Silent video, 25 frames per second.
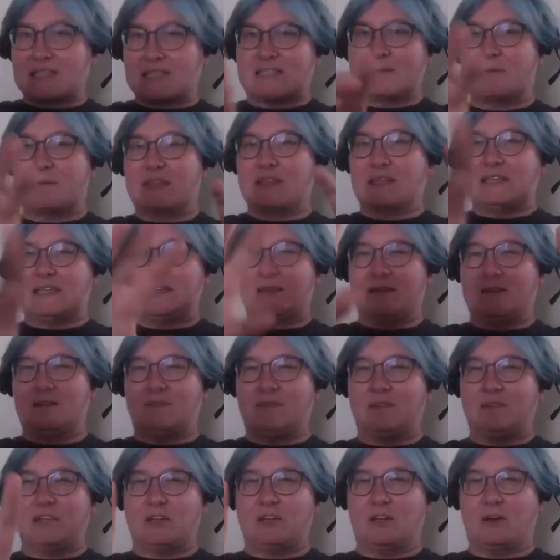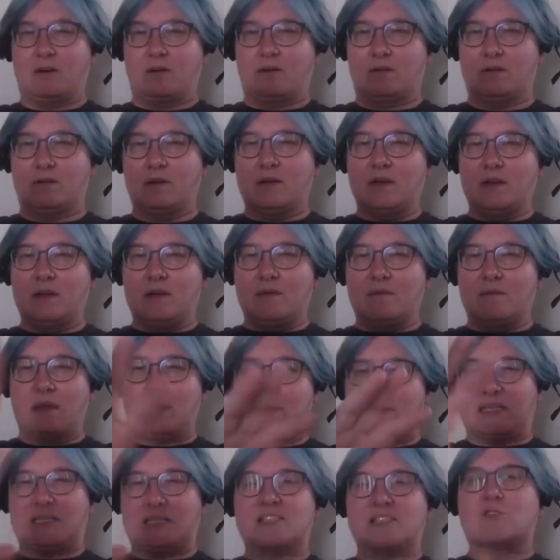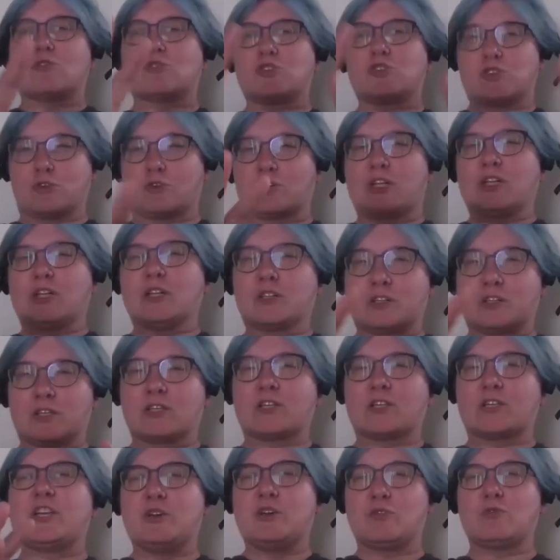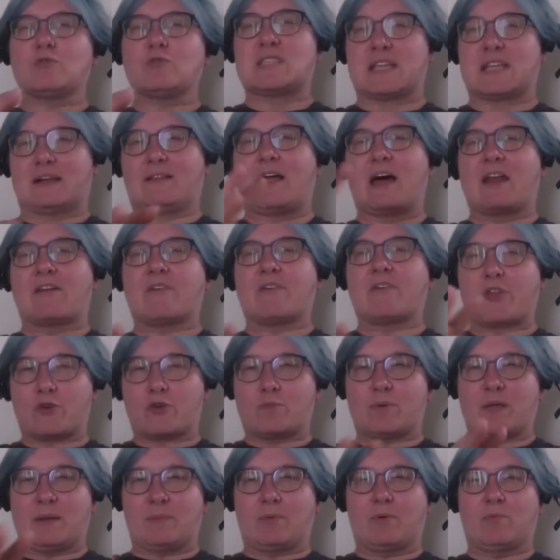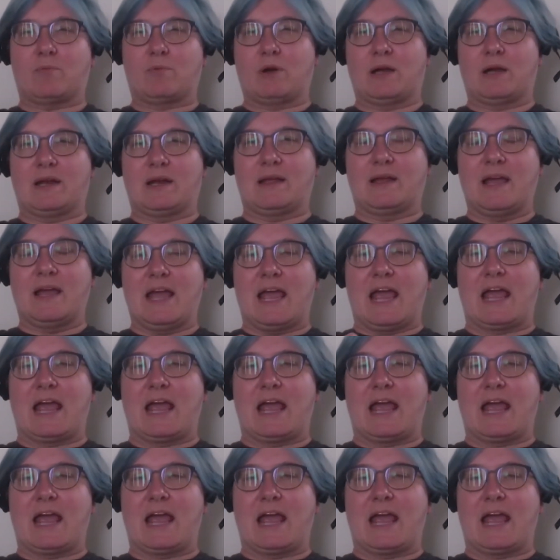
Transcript: some of the, maybe social cues that a lot of other people would.